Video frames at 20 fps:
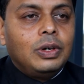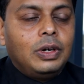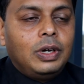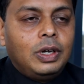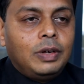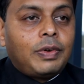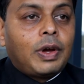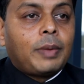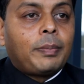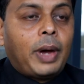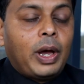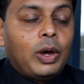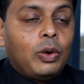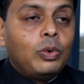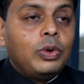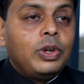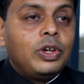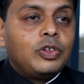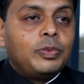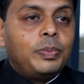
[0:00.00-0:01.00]
In fact, my
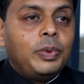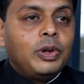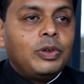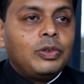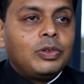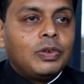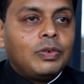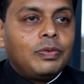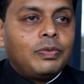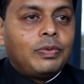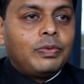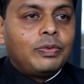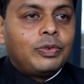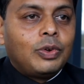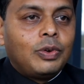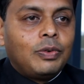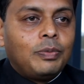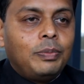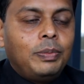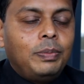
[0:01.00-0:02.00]
own experience of
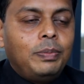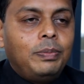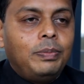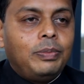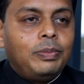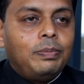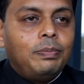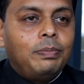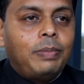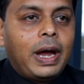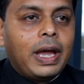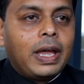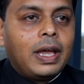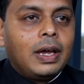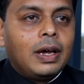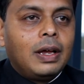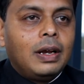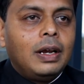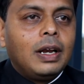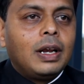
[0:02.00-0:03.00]
sort of
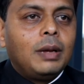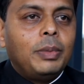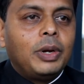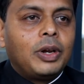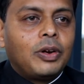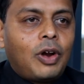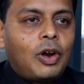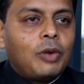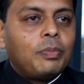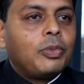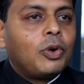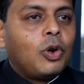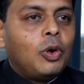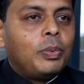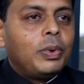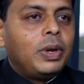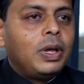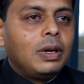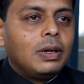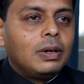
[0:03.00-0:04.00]
biking a little bit around
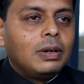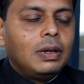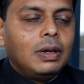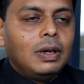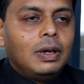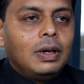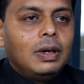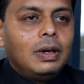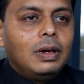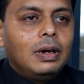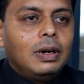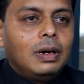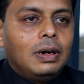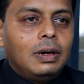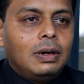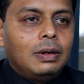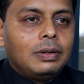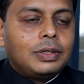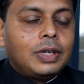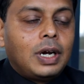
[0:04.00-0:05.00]
Copenhagen,
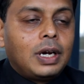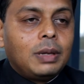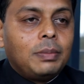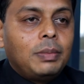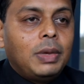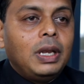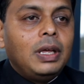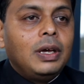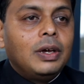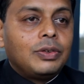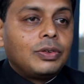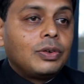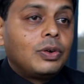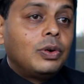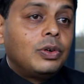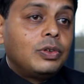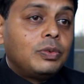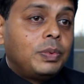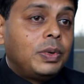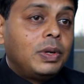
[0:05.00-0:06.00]
uh, starting many years
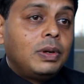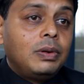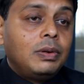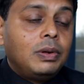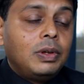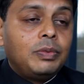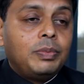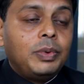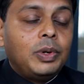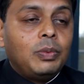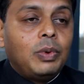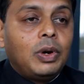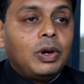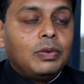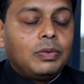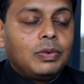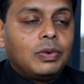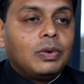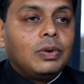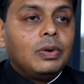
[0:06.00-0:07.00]
ago, has been, has been
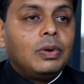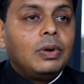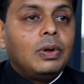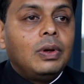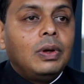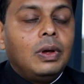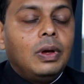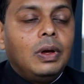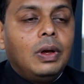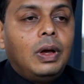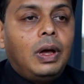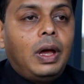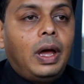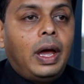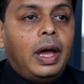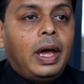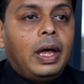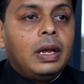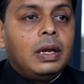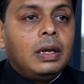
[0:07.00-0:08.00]
wonderful.
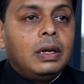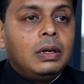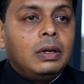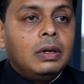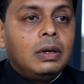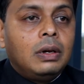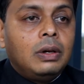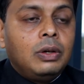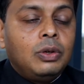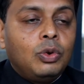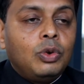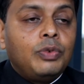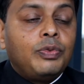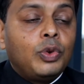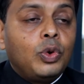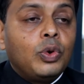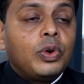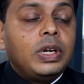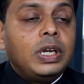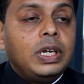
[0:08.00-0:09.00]
And uh, you know, if
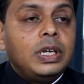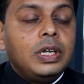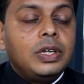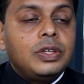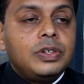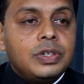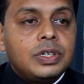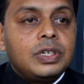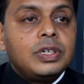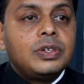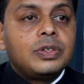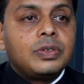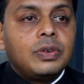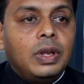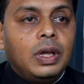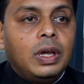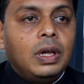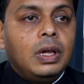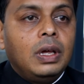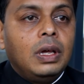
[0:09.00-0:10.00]
you look at Indian cities
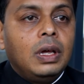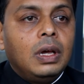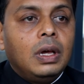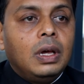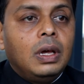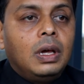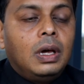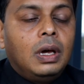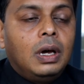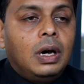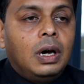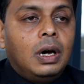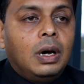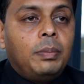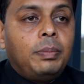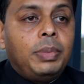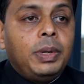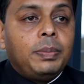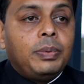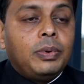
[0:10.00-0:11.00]
today, uh,
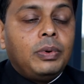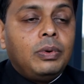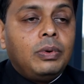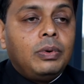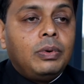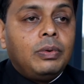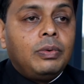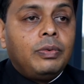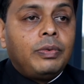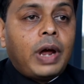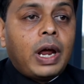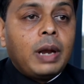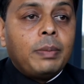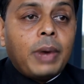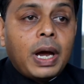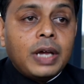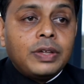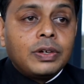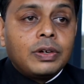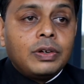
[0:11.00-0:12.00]
people ride
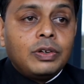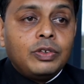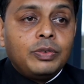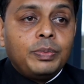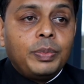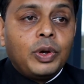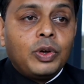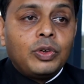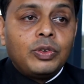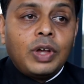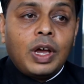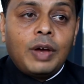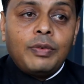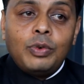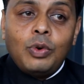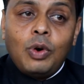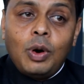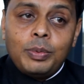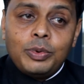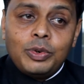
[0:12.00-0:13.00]
bicycles because they have
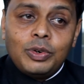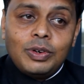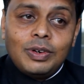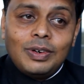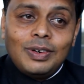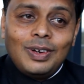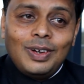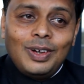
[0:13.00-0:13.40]
no option.